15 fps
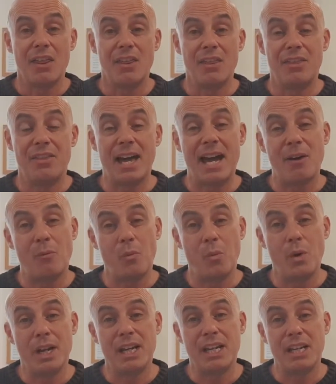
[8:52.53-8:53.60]
that
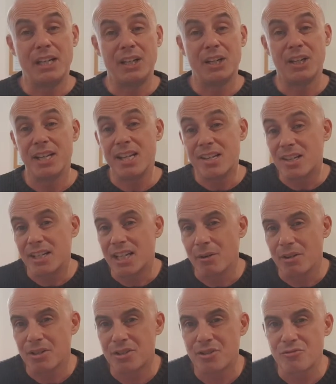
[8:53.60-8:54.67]
we could easily go
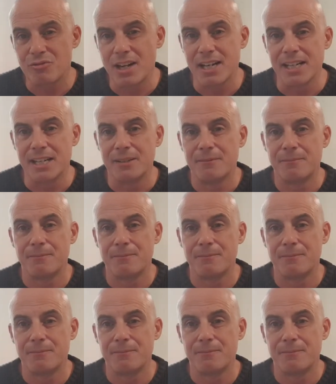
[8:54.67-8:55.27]
astray,